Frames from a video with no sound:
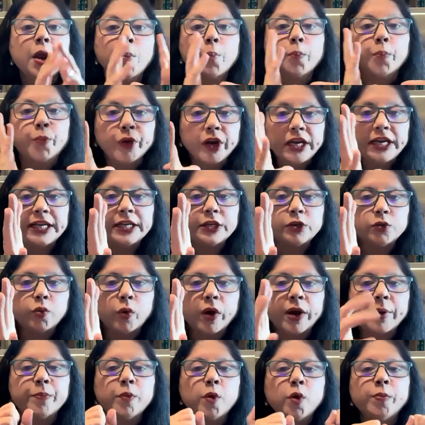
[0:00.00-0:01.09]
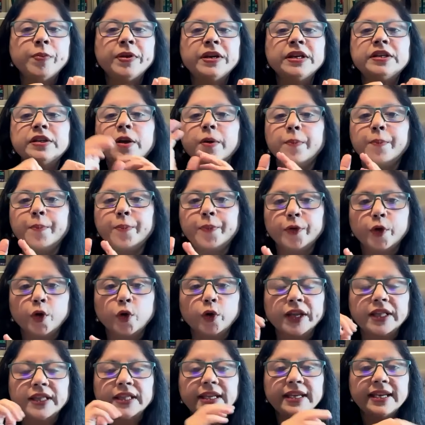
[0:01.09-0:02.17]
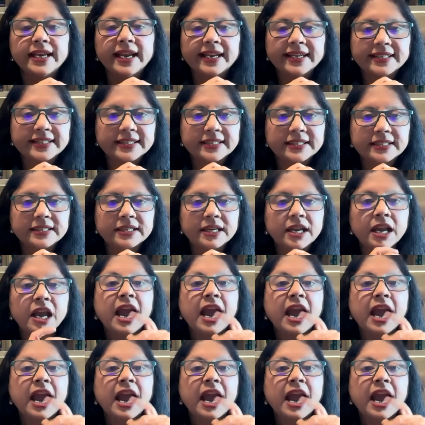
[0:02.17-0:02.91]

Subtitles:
Brilliant one moment, broken the next.